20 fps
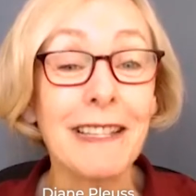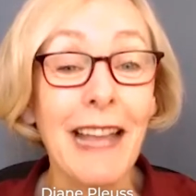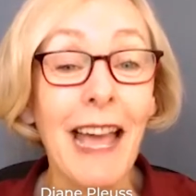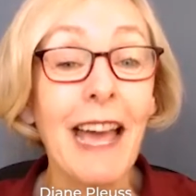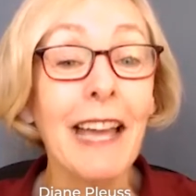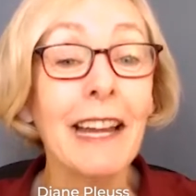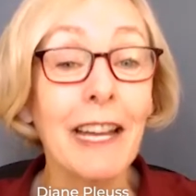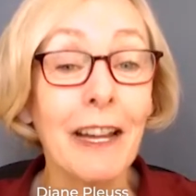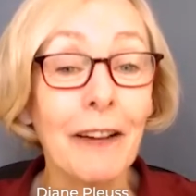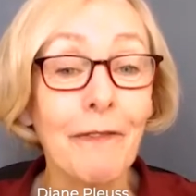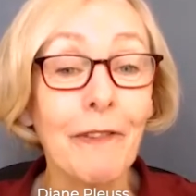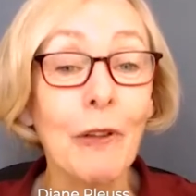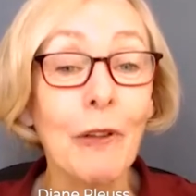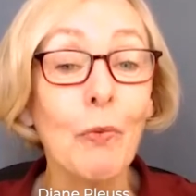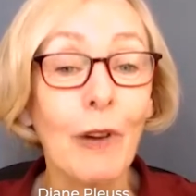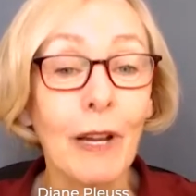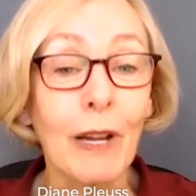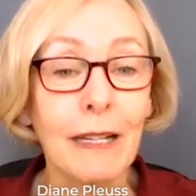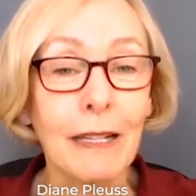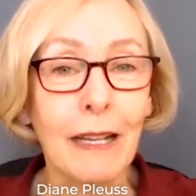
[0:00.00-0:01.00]
Not
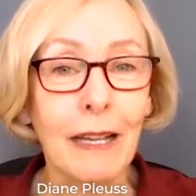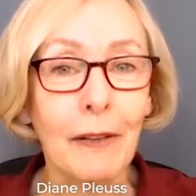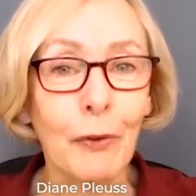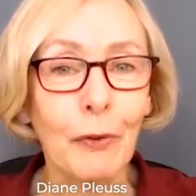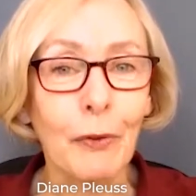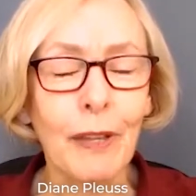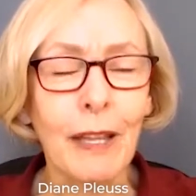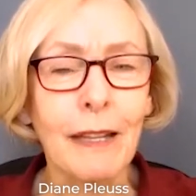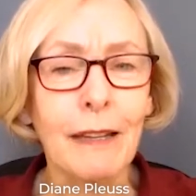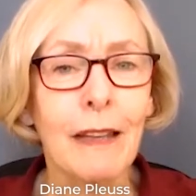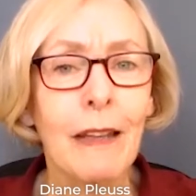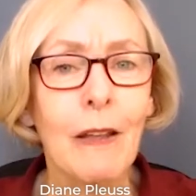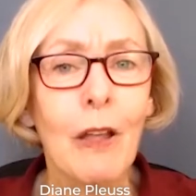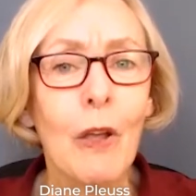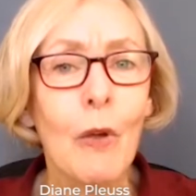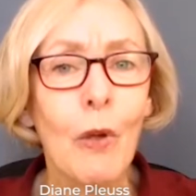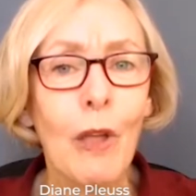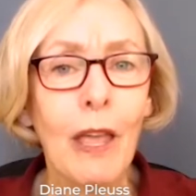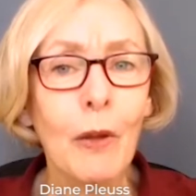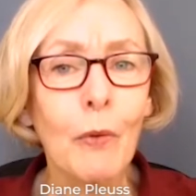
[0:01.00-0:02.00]
everyone does. And
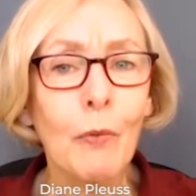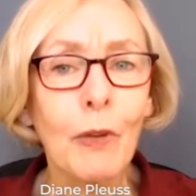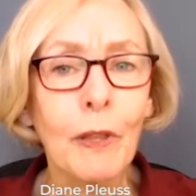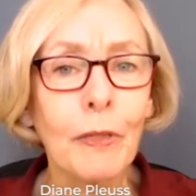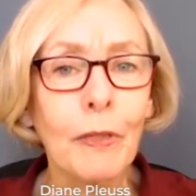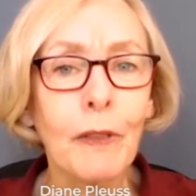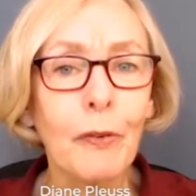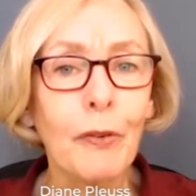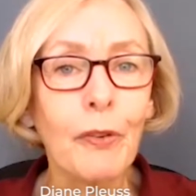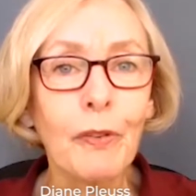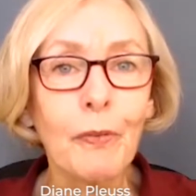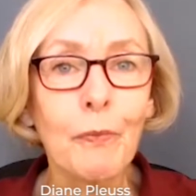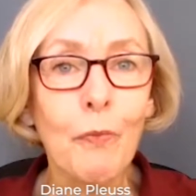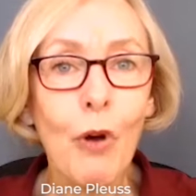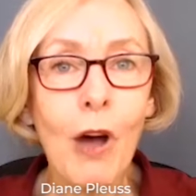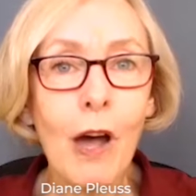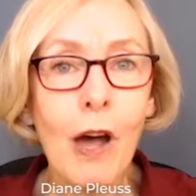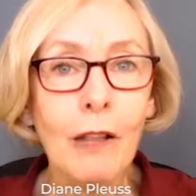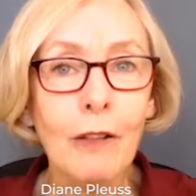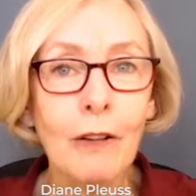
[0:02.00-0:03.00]
and with the
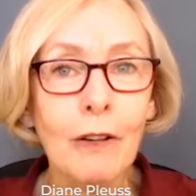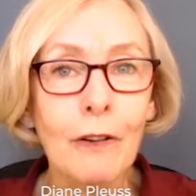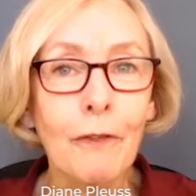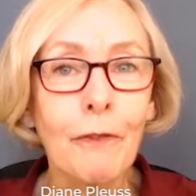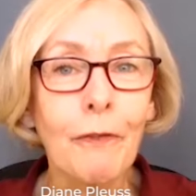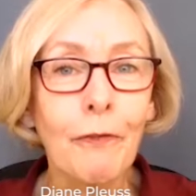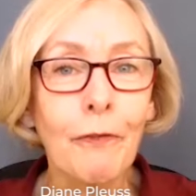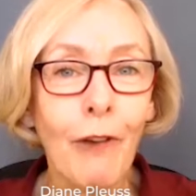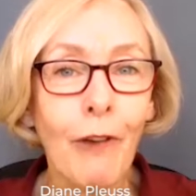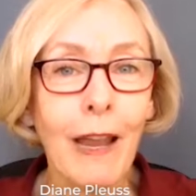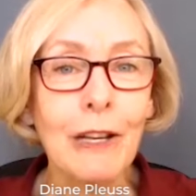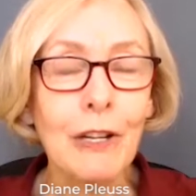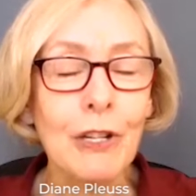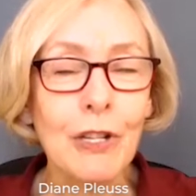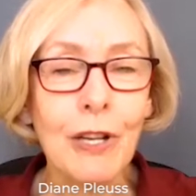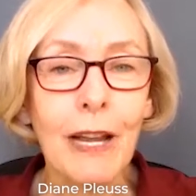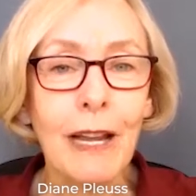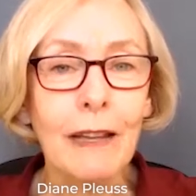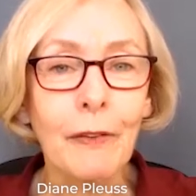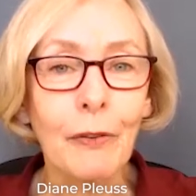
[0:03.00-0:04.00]
smaller
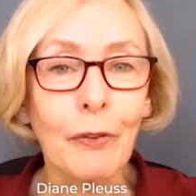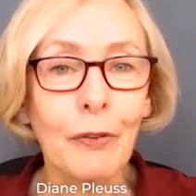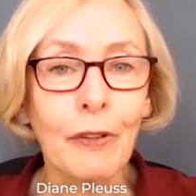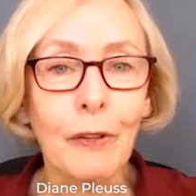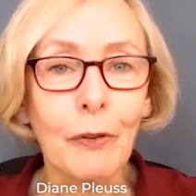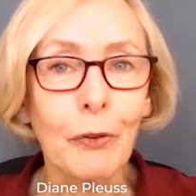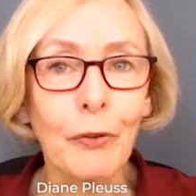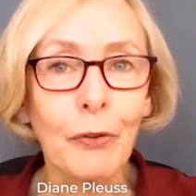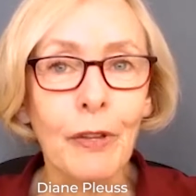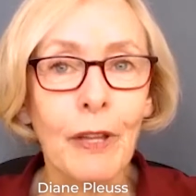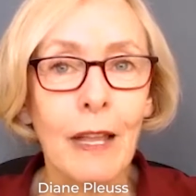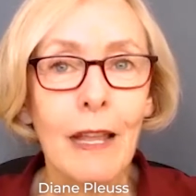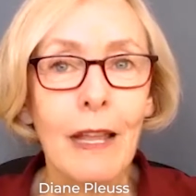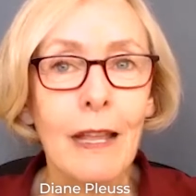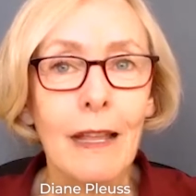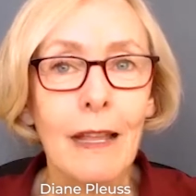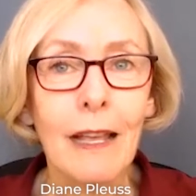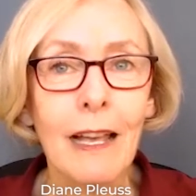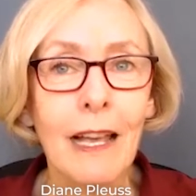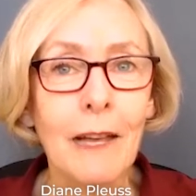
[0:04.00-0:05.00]
franchises,
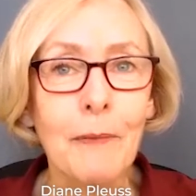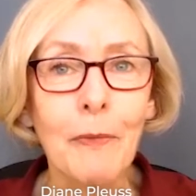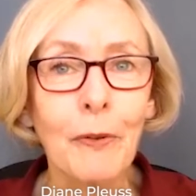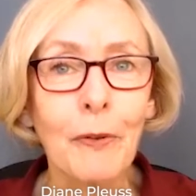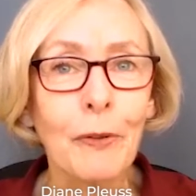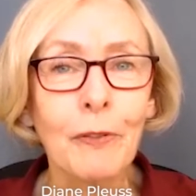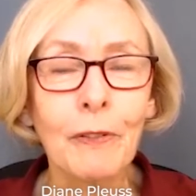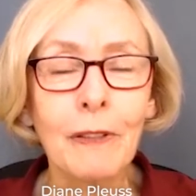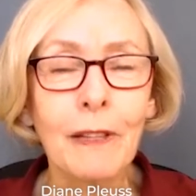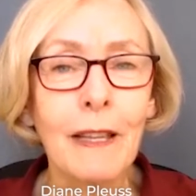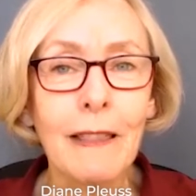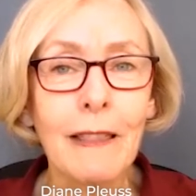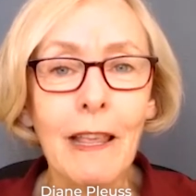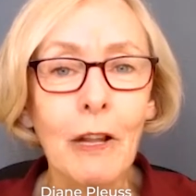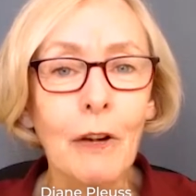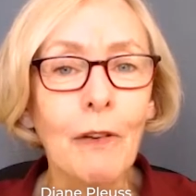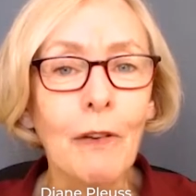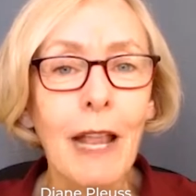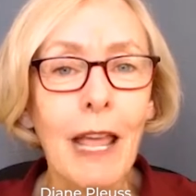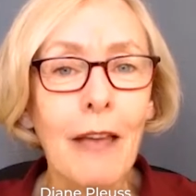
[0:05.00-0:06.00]
um, certainly
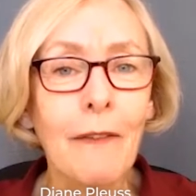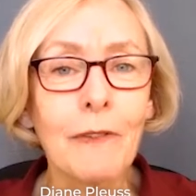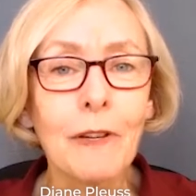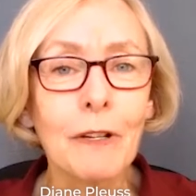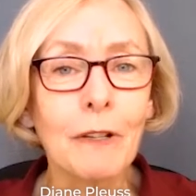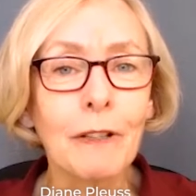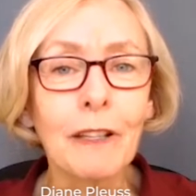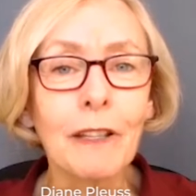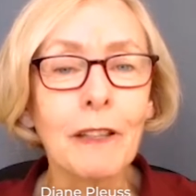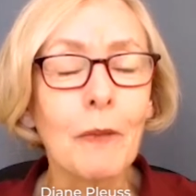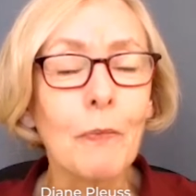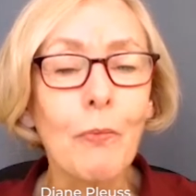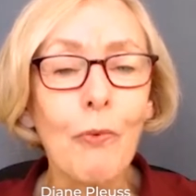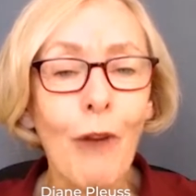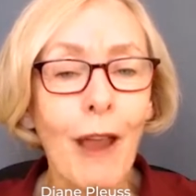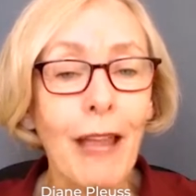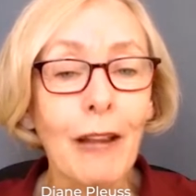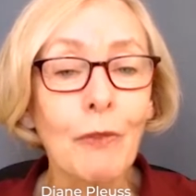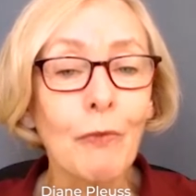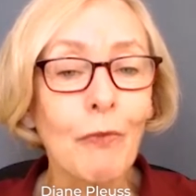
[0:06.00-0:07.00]
they don't have nearly the
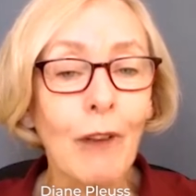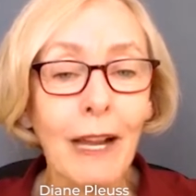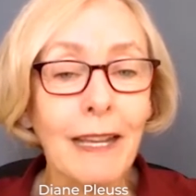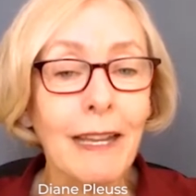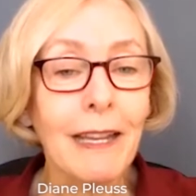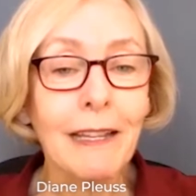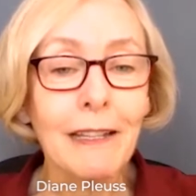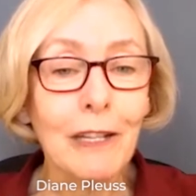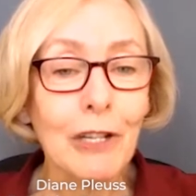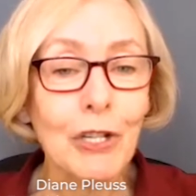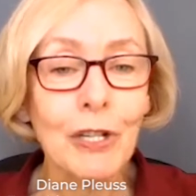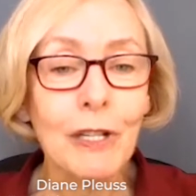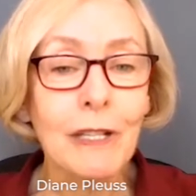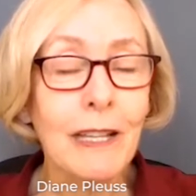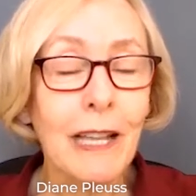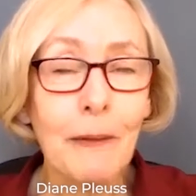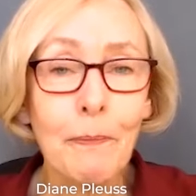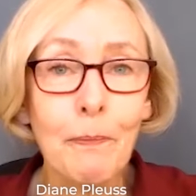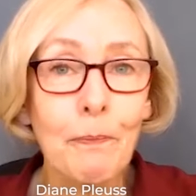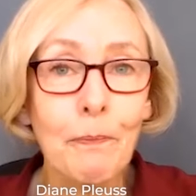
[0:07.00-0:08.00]
brand recognition
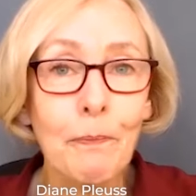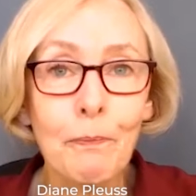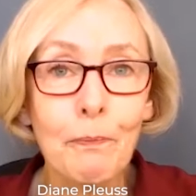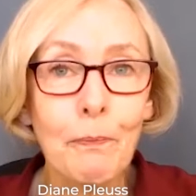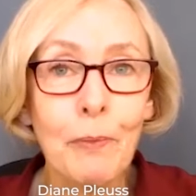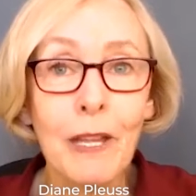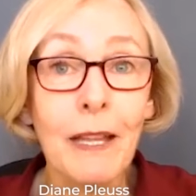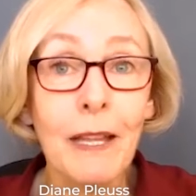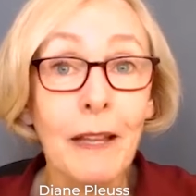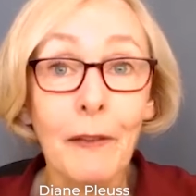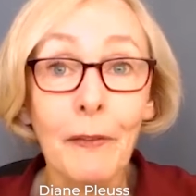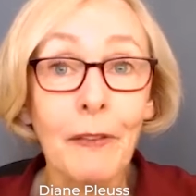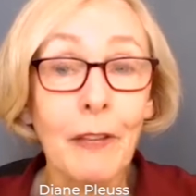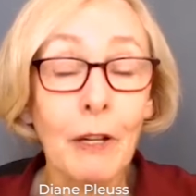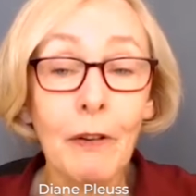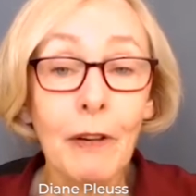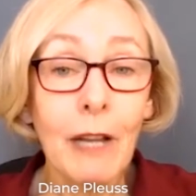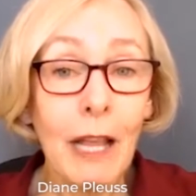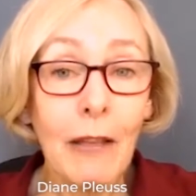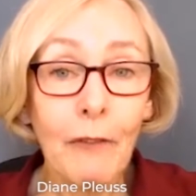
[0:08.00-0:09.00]
yet, because they
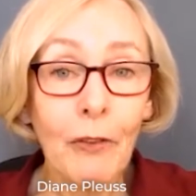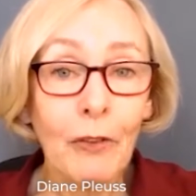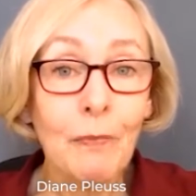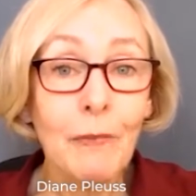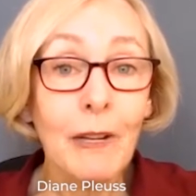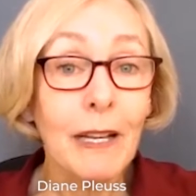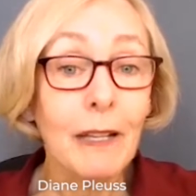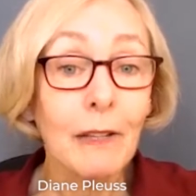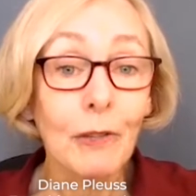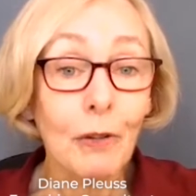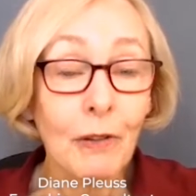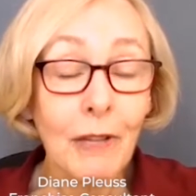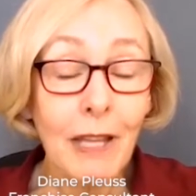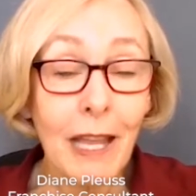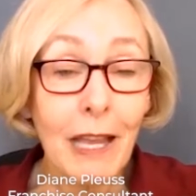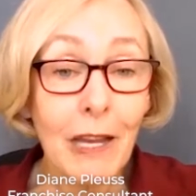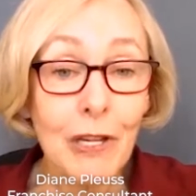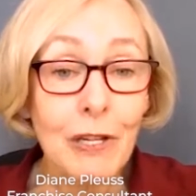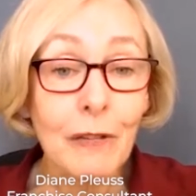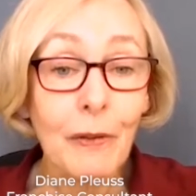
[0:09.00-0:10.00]
don't have as many
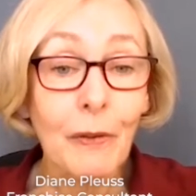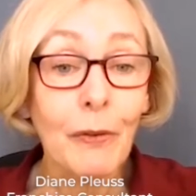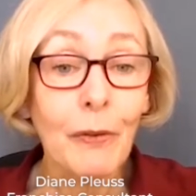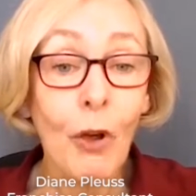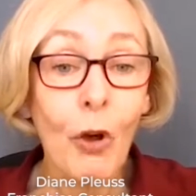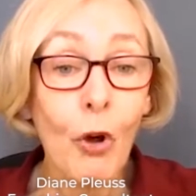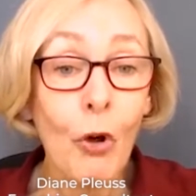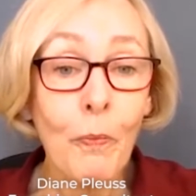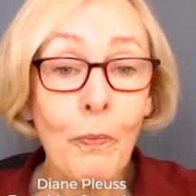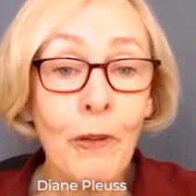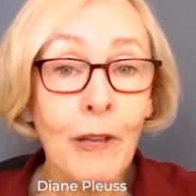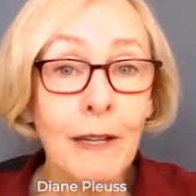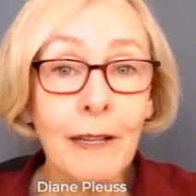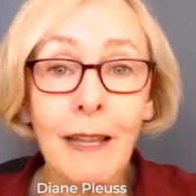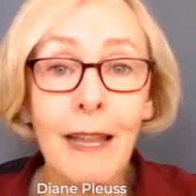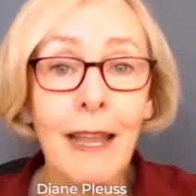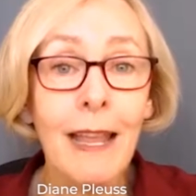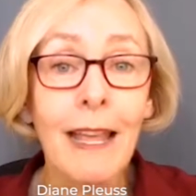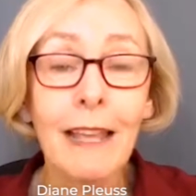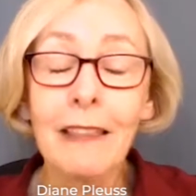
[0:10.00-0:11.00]
locations
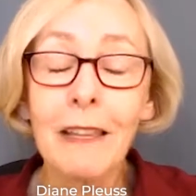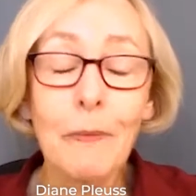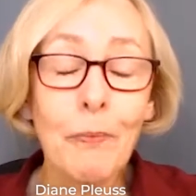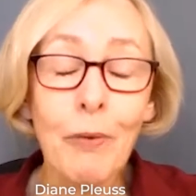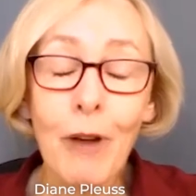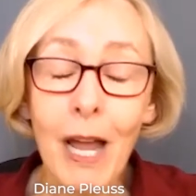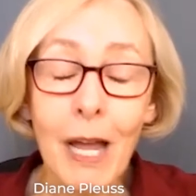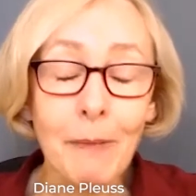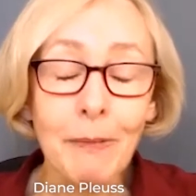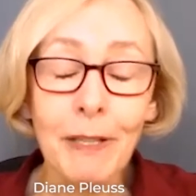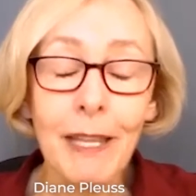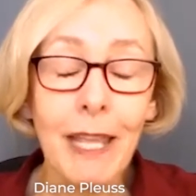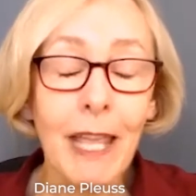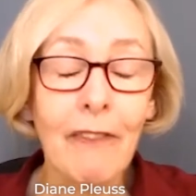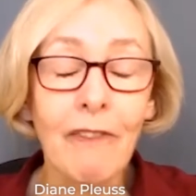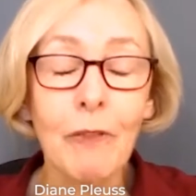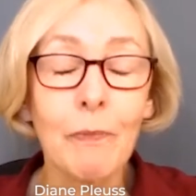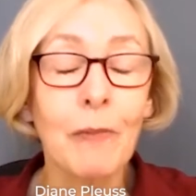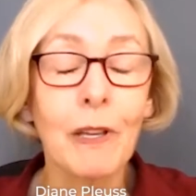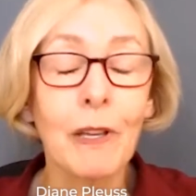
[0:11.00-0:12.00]
open and they probably
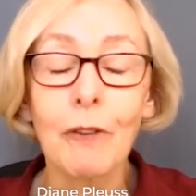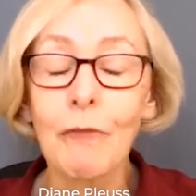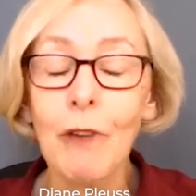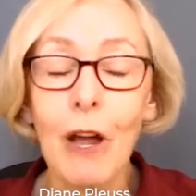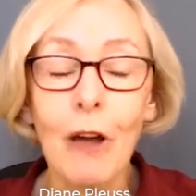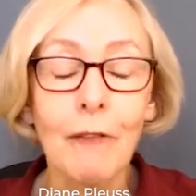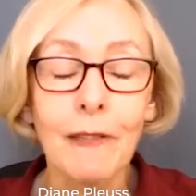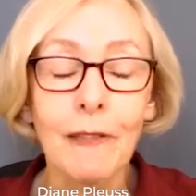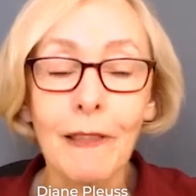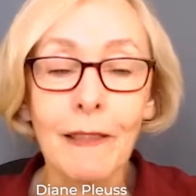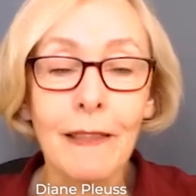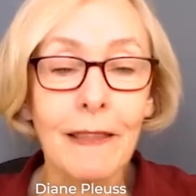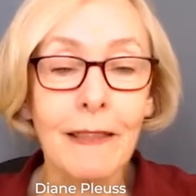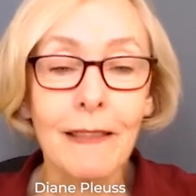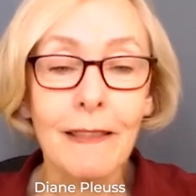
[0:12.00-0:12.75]
haven't been around